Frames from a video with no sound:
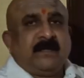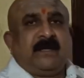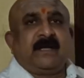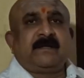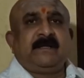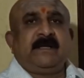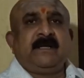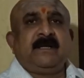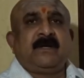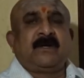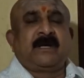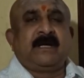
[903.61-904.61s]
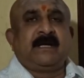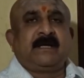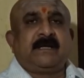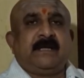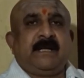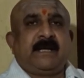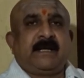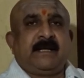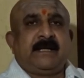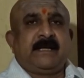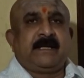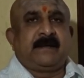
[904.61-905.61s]
luckily or unluckily,
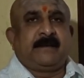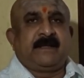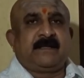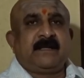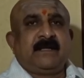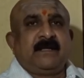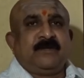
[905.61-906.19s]
again I repeat,